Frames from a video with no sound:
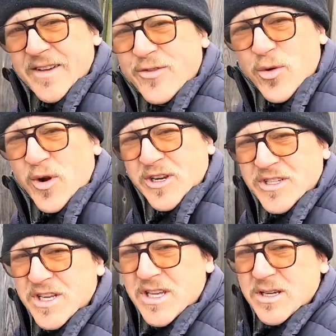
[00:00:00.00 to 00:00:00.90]
If you want to
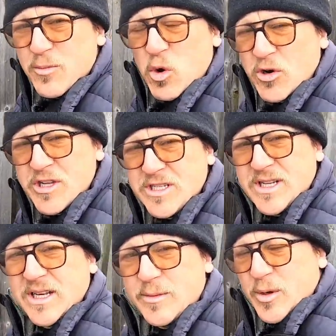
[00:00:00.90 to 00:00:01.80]
see more
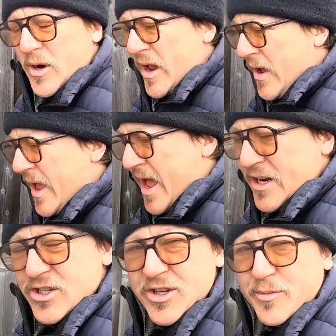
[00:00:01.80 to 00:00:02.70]
detail about how I
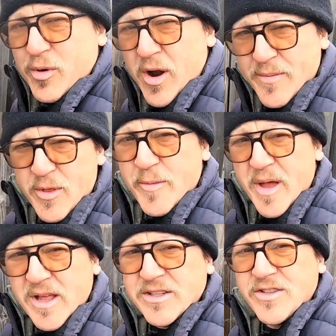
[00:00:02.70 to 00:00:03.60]
actually prep the
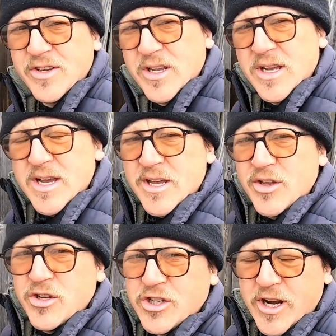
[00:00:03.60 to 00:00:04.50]
beds, you
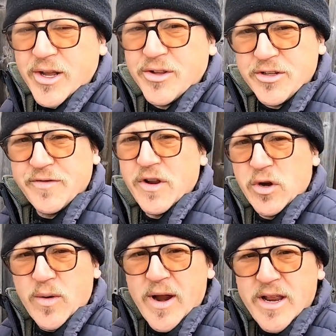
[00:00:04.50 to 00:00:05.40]
can check out this
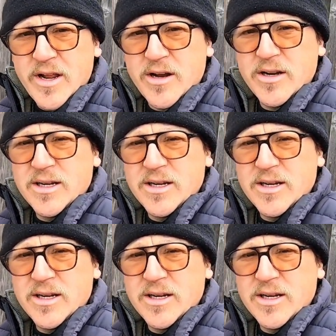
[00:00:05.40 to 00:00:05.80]
video right here.